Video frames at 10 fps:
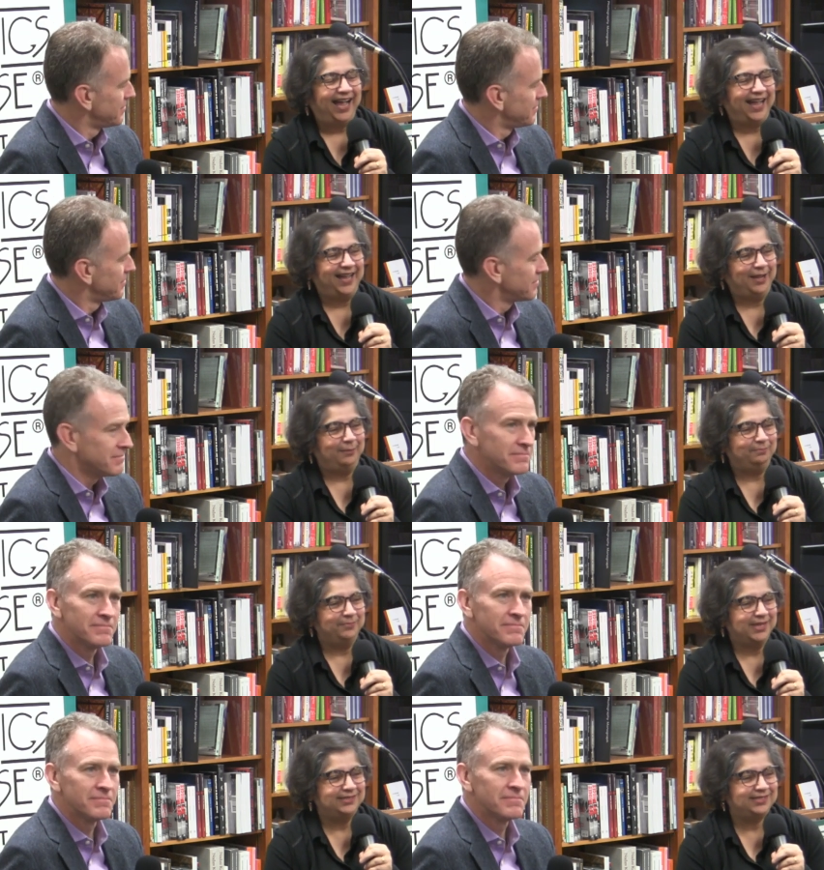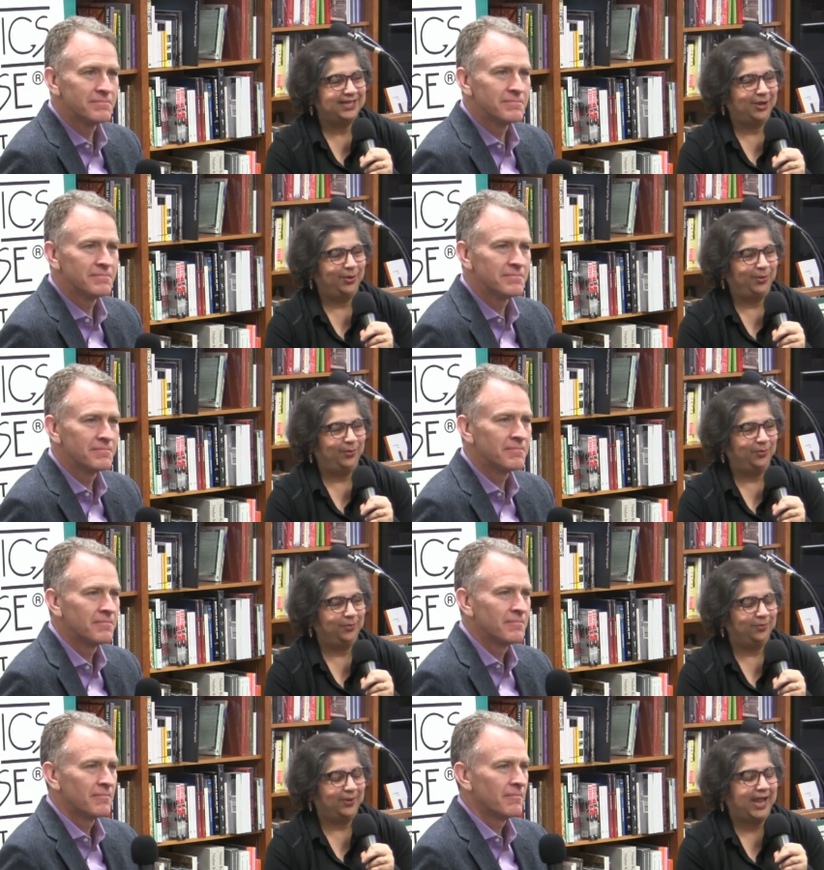Speaker 1: um, so,
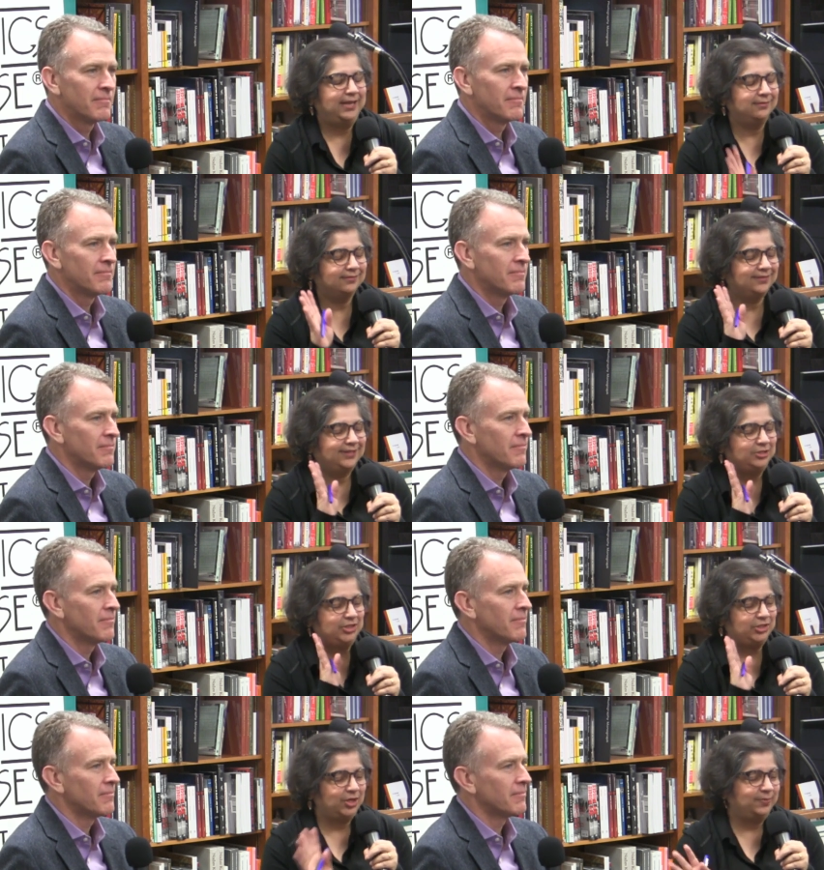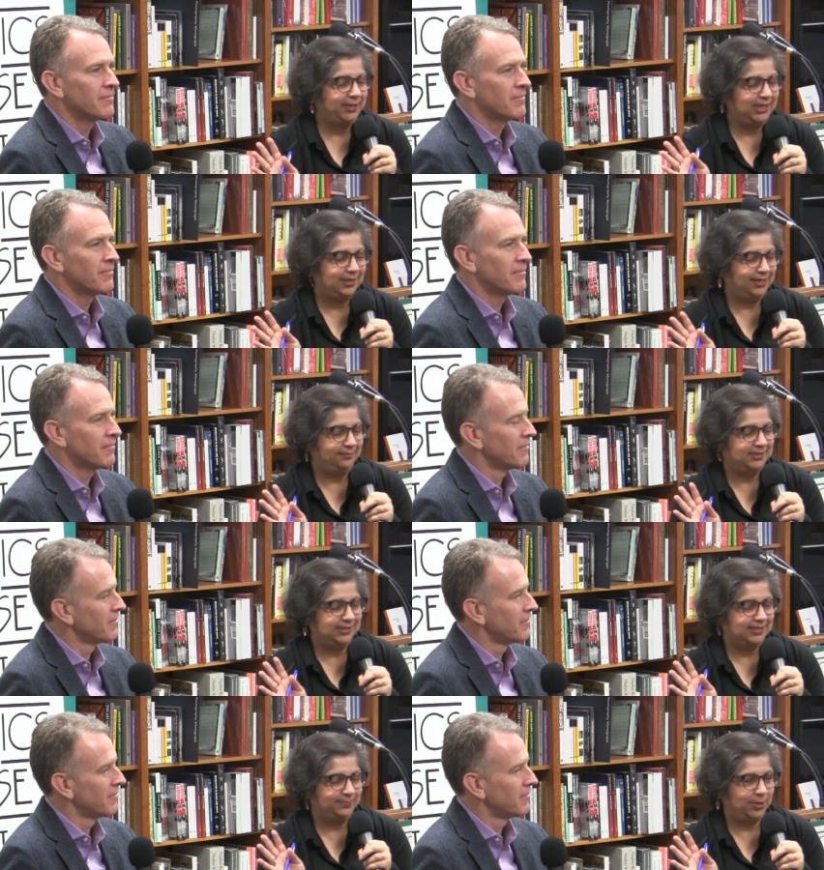and there are so many themes
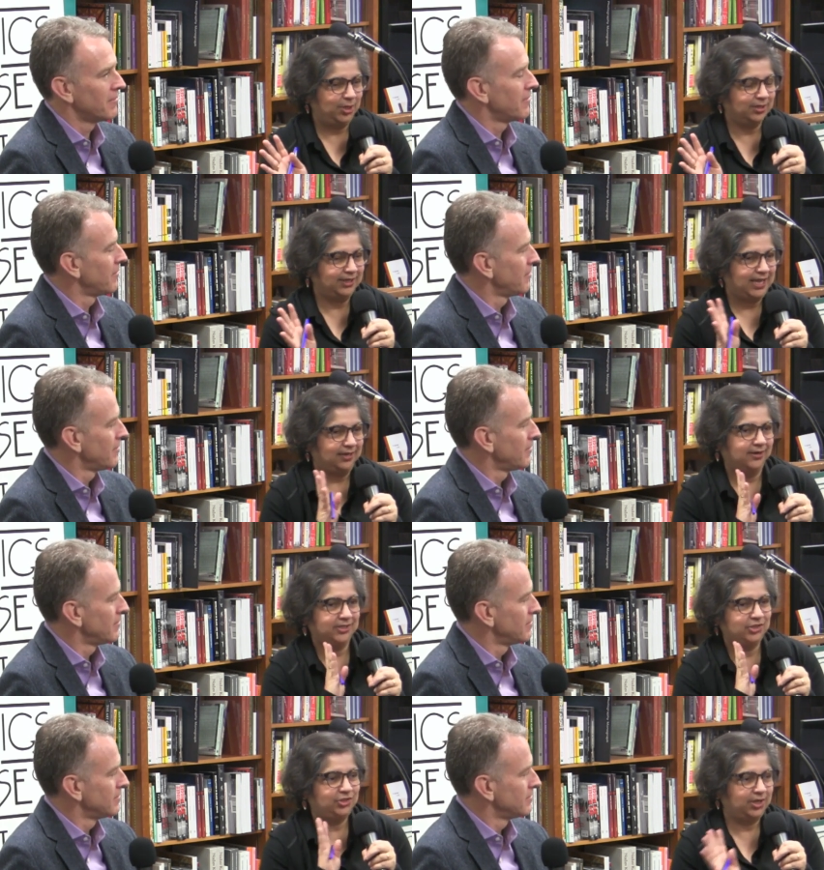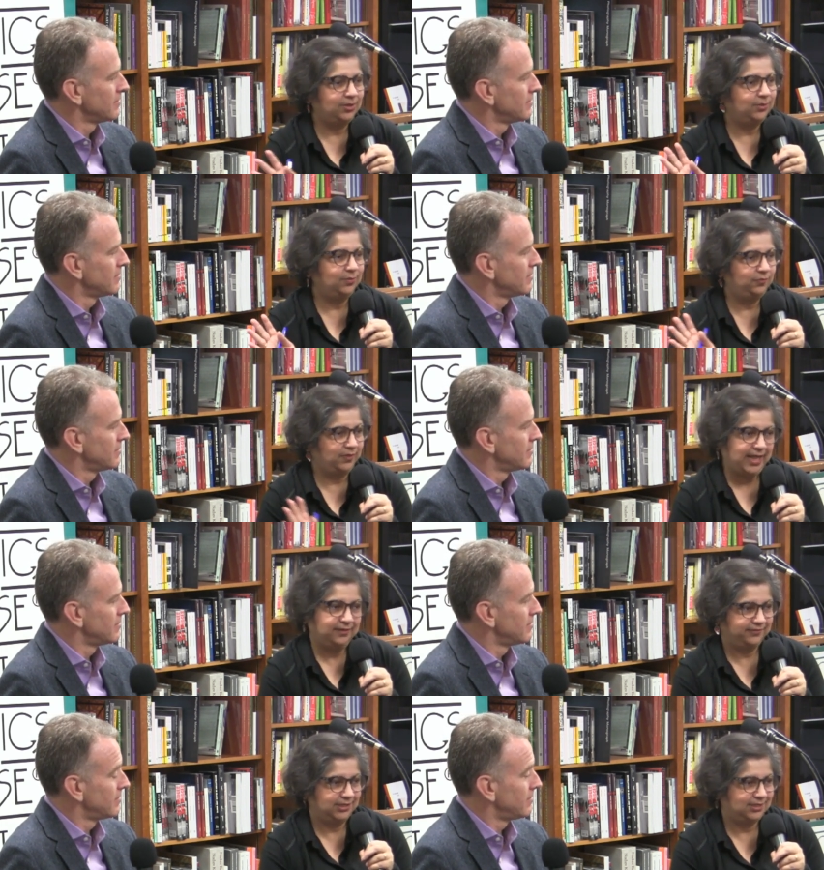in this book that are so
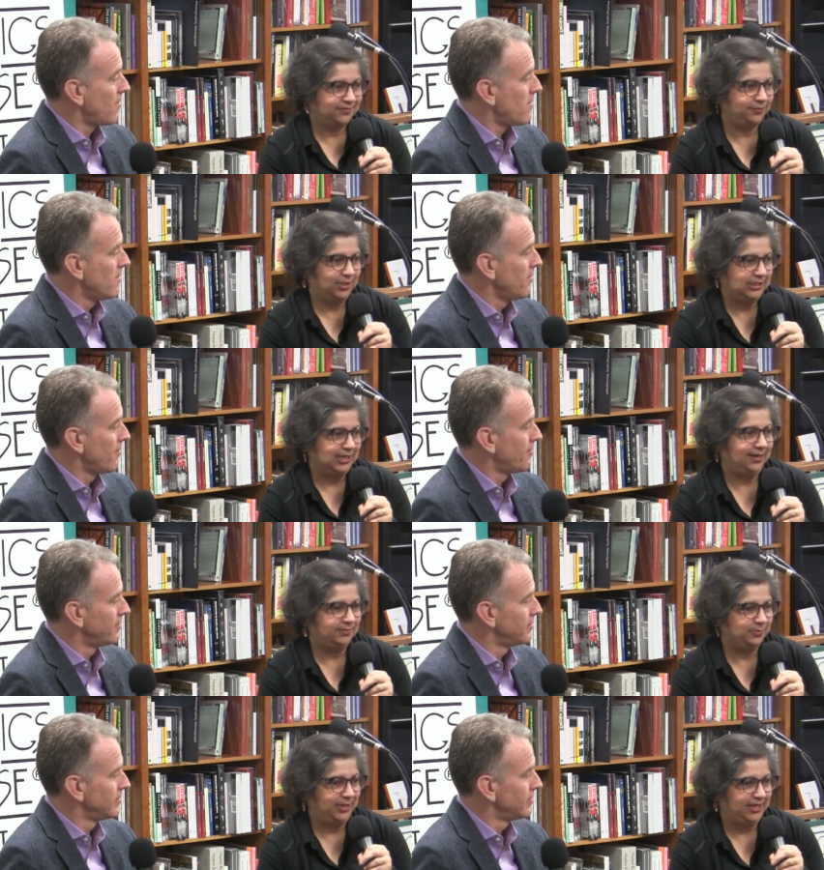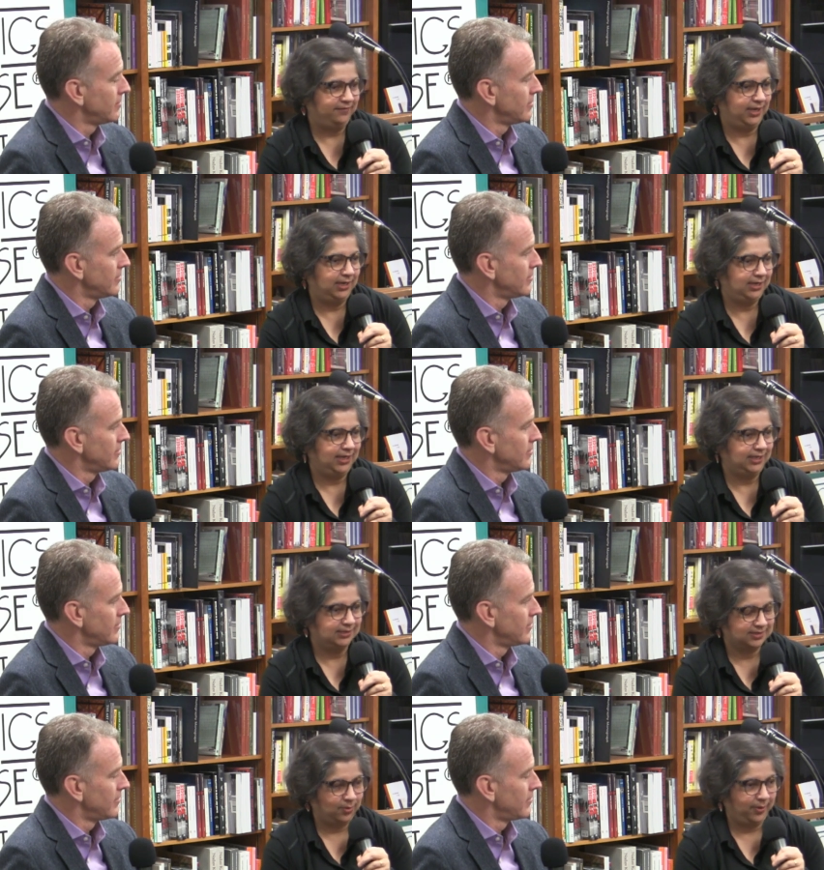relevant for the times we live in.
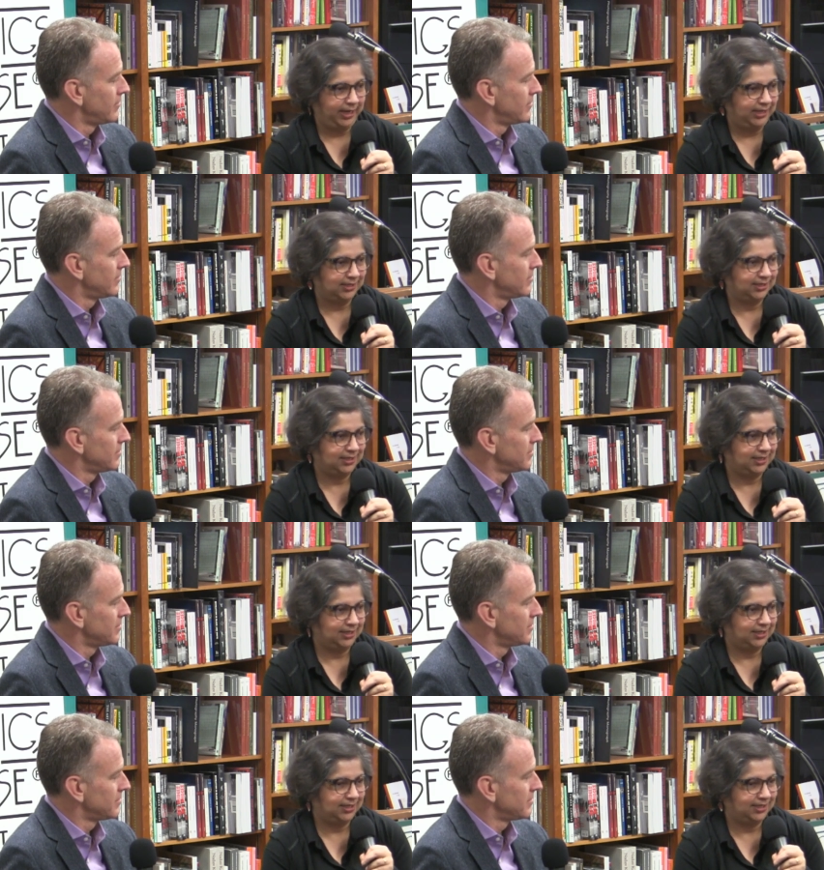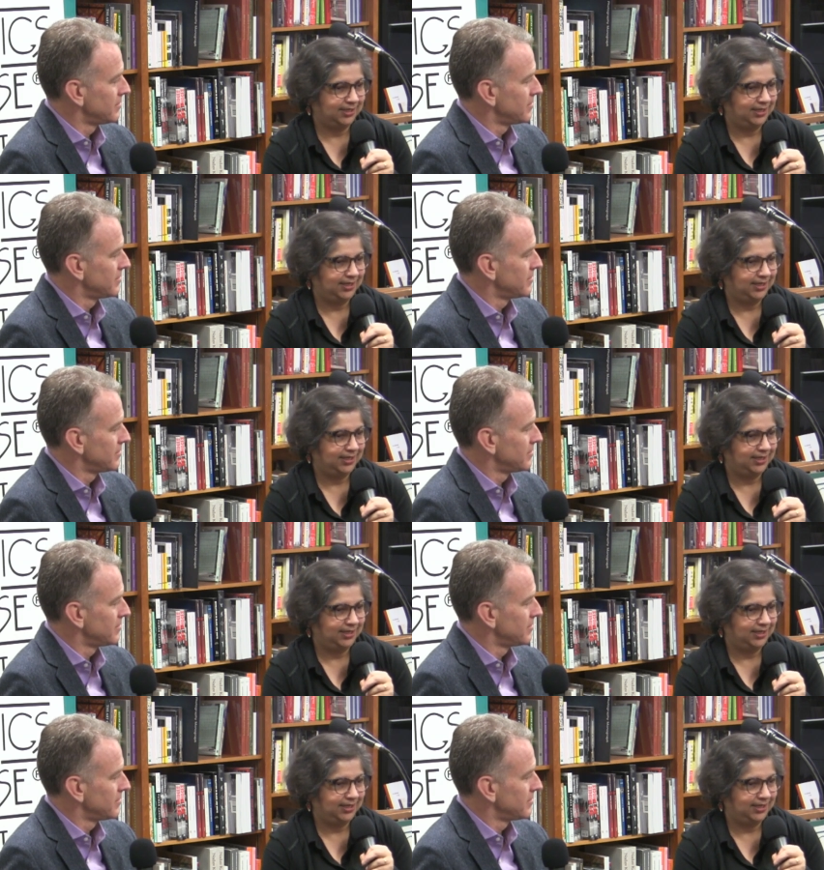It's quite, uh,